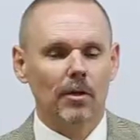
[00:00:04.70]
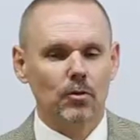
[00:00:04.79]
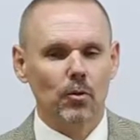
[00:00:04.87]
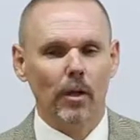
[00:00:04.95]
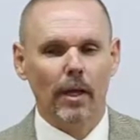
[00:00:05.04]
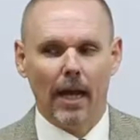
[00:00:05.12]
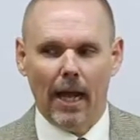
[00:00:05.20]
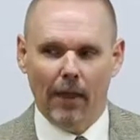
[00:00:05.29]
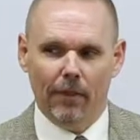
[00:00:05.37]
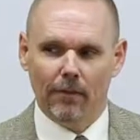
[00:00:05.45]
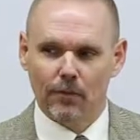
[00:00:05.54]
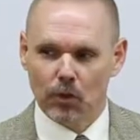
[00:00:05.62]

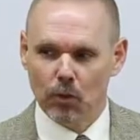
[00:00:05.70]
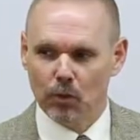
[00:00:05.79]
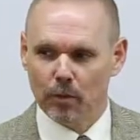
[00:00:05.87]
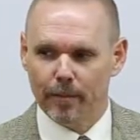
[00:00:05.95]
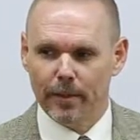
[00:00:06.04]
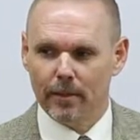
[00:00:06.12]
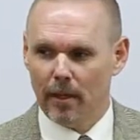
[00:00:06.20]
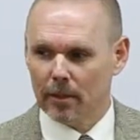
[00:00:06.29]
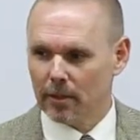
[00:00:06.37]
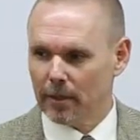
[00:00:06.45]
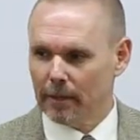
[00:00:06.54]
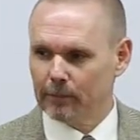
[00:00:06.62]
Kasule, soon to be
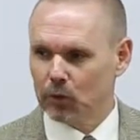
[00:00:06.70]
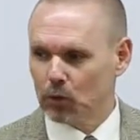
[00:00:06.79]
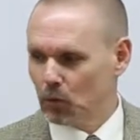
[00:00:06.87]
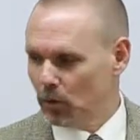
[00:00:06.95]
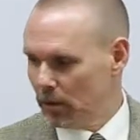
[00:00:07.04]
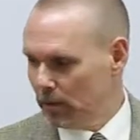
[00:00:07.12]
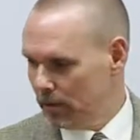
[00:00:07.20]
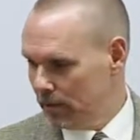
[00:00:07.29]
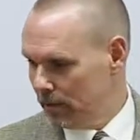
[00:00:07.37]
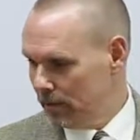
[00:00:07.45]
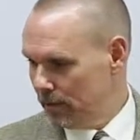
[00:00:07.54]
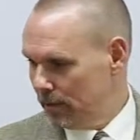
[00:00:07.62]
doctor, I'm sure,
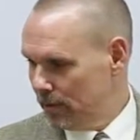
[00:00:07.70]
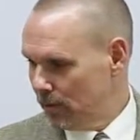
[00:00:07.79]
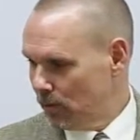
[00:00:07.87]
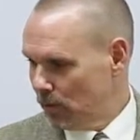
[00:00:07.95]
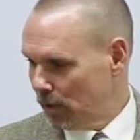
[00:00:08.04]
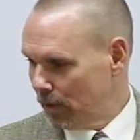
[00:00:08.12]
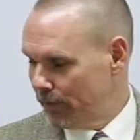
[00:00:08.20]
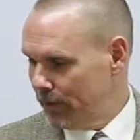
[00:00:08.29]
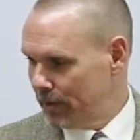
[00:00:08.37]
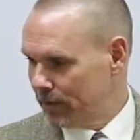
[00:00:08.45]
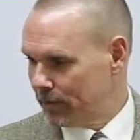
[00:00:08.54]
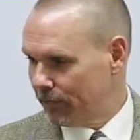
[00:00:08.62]
one of
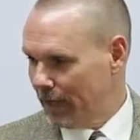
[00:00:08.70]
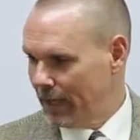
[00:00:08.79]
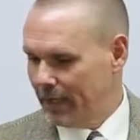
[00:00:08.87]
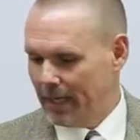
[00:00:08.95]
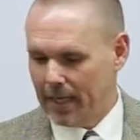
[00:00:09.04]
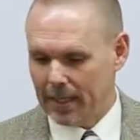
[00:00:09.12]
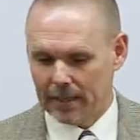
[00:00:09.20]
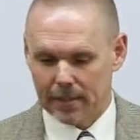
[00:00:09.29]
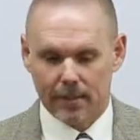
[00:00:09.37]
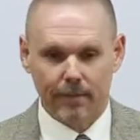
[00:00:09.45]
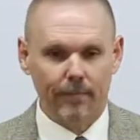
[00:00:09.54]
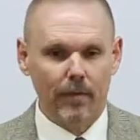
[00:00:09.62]
these fine
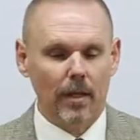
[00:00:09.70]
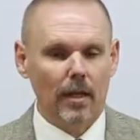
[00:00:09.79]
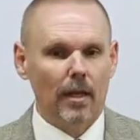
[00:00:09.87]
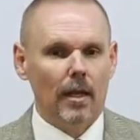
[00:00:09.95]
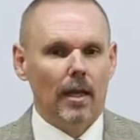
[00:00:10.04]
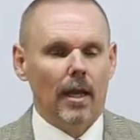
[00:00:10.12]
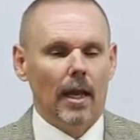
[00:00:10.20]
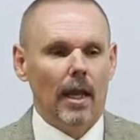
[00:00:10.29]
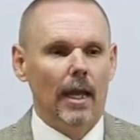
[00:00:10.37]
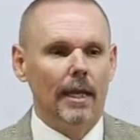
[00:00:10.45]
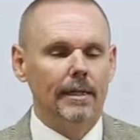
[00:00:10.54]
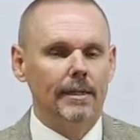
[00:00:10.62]
days.
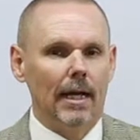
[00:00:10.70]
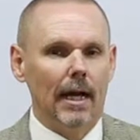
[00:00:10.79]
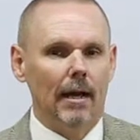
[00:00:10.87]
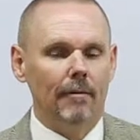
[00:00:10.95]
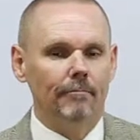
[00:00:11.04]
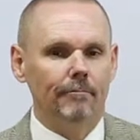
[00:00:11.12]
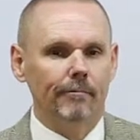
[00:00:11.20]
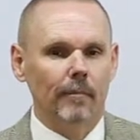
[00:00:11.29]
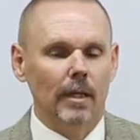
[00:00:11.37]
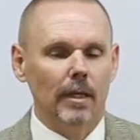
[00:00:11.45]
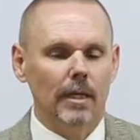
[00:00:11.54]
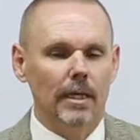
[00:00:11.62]
And um,
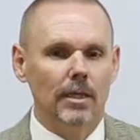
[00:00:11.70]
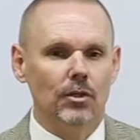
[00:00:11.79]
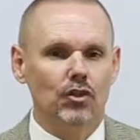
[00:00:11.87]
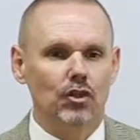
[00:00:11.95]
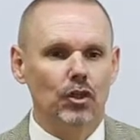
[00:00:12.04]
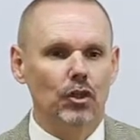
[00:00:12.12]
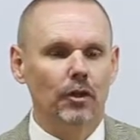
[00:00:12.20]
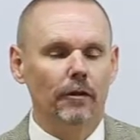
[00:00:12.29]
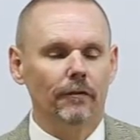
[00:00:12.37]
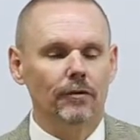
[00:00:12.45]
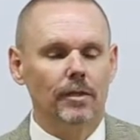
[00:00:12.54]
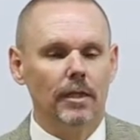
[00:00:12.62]
he
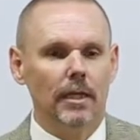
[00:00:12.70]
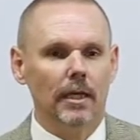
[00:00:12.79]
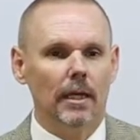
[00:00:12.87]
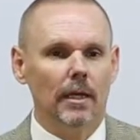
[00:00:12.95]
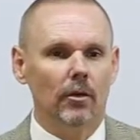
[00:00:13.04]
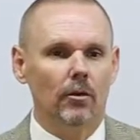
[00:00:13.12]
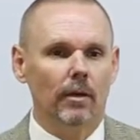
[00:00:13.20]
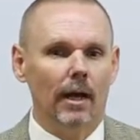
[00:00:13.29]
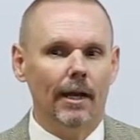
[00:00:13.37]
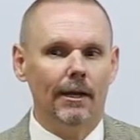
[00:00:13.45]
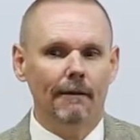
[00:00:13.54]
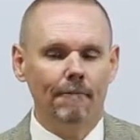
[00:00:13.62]
serves in
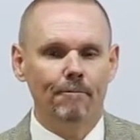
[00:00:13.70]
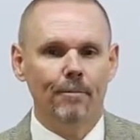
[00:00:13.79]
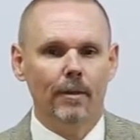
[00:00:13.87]
Uganda.